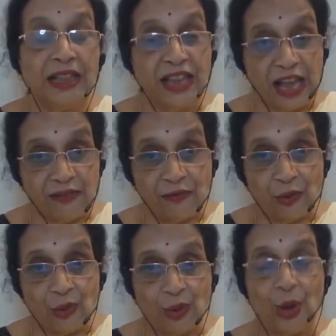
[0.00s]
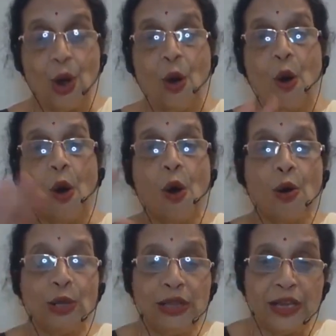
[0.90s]
Therefore,
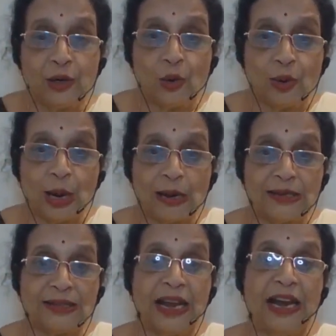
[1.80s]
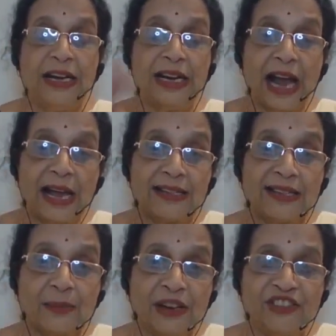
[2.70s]
all the lokas, the entire
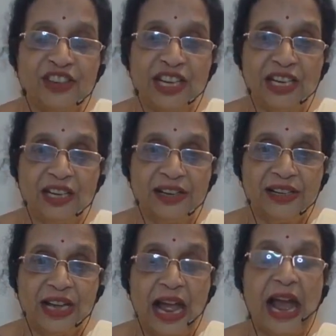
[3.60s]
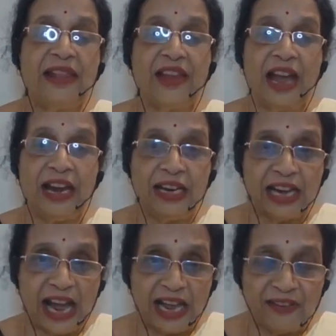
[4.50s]
Samashti and the
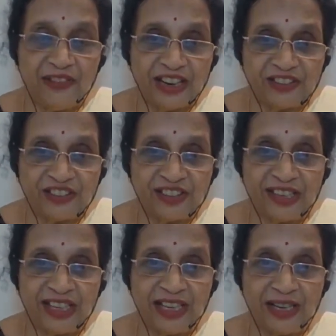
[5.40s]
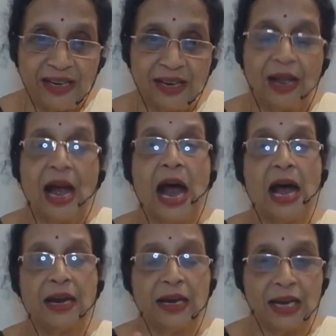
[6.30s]
entire Vyashti
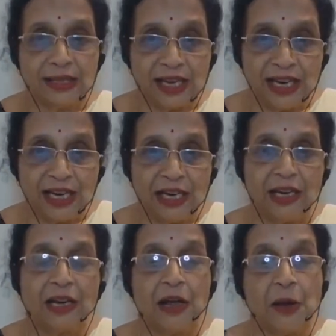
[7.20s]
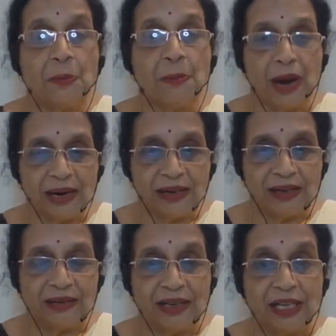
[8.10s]
are nothing but
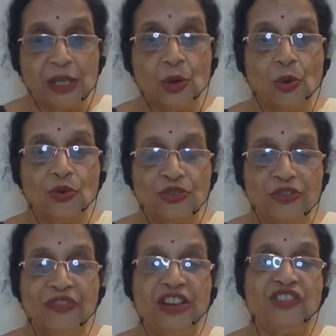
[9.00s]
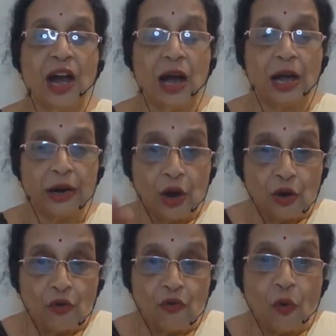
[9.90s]
those which are
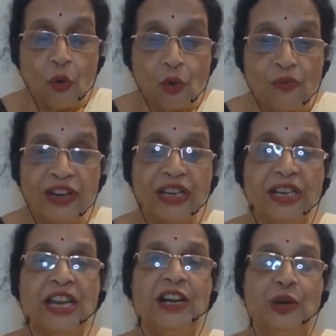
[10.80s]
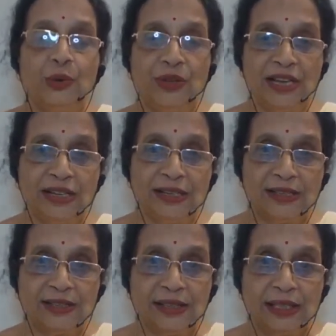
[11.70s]
woven into
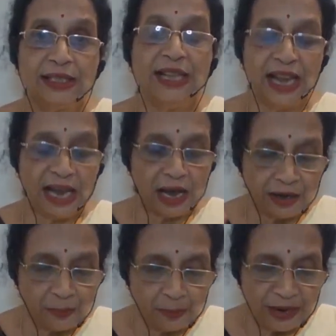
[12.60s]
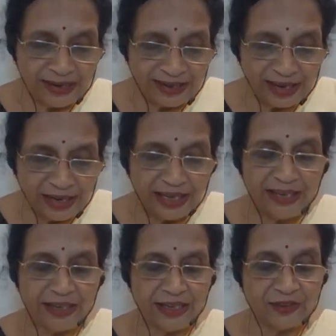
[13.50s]
this. They are present
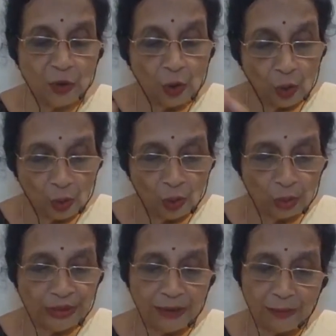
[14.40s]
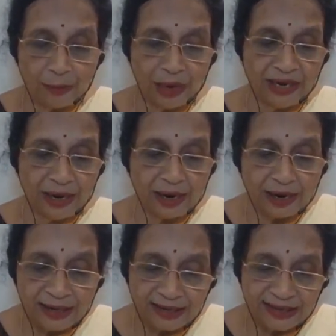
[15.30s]
in this. Otam
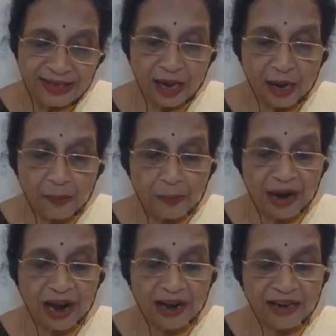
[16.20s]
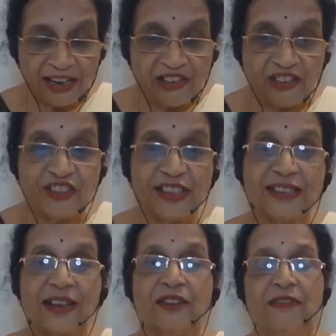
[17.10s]
manaha saha pranishcha
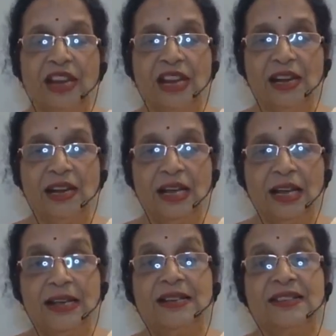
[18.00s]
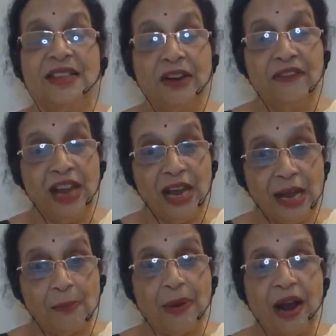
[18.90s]
sarve.
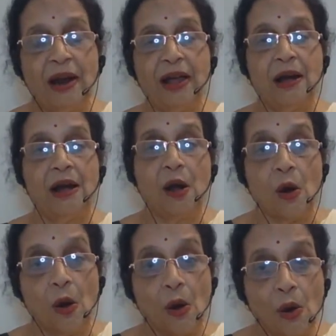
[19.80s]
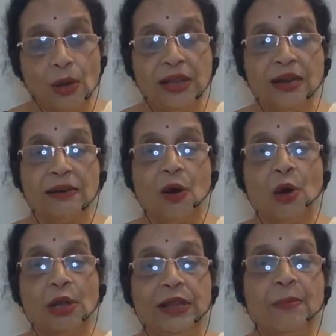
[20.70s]
Sarve pranaha. All
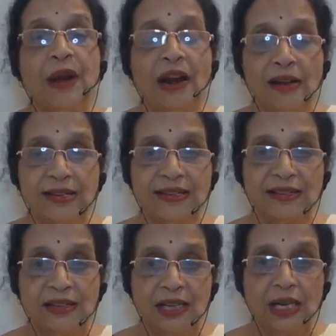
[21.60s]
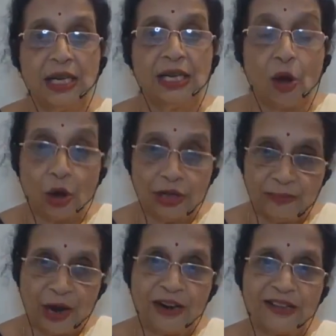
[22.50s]
the pranas. All the
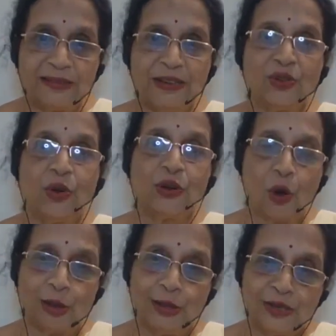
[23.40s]
pranas means all the